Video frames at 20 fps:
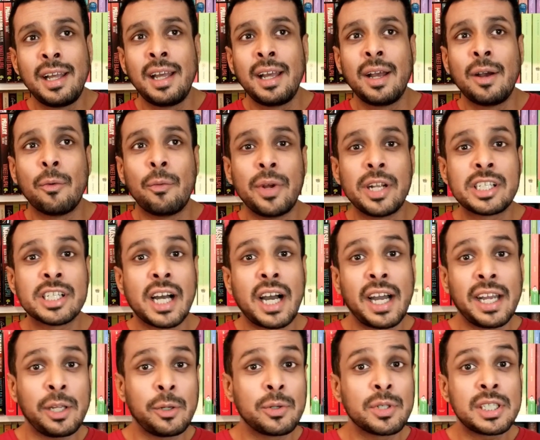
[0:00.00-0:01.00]
which I
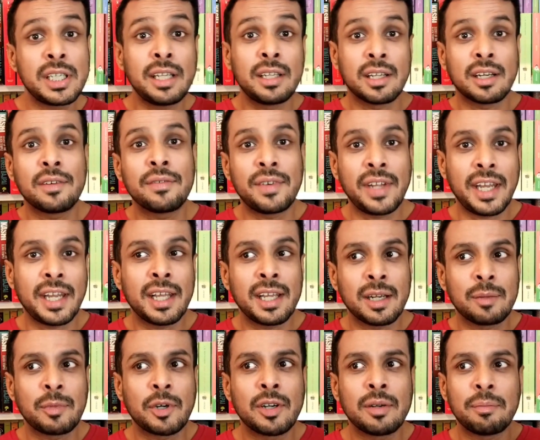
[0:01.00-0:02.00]
usually love reading
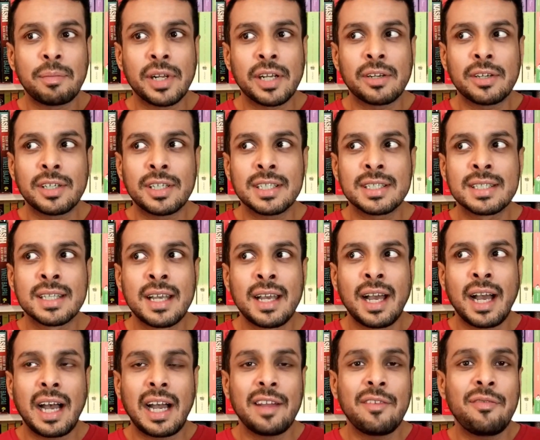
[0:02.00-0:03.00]
about because
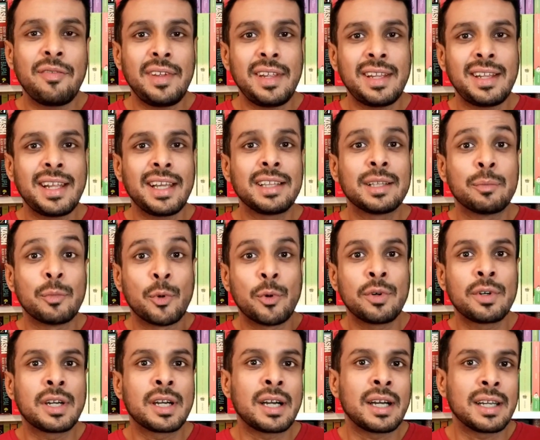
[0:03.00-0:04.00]
I feel like the more
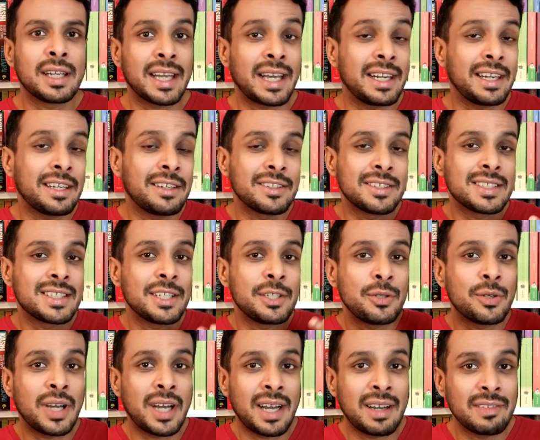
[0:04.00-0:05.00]
characters that you
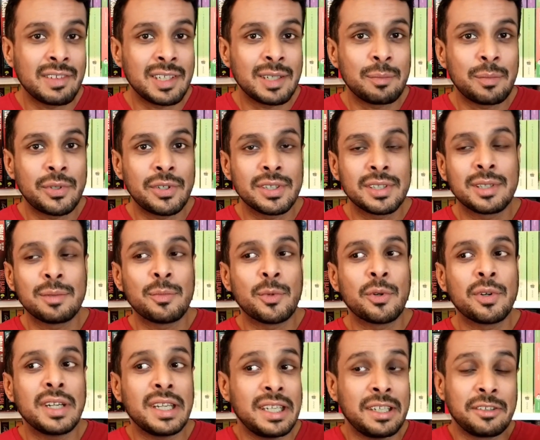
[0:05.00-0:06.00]
have in a book, the more
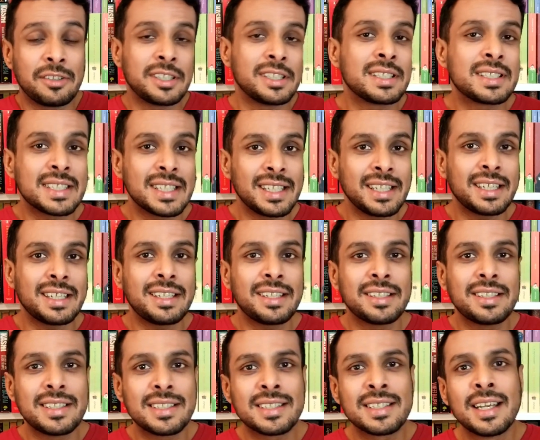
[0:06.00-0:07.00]
interesting it
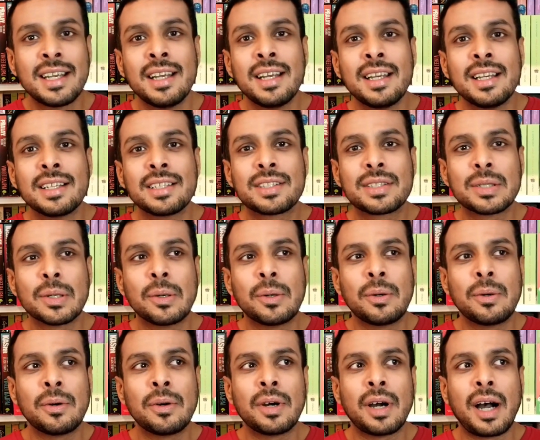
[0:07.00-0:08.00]
is.
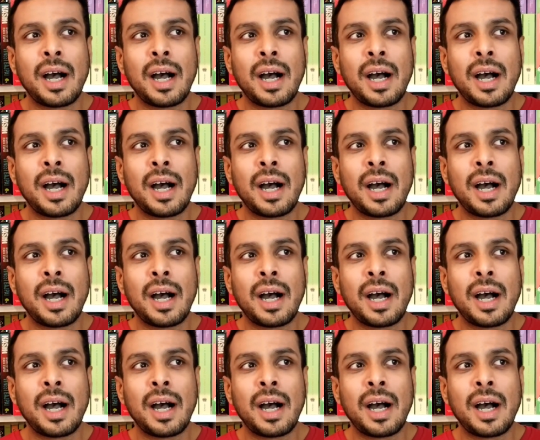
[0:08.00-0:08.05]
So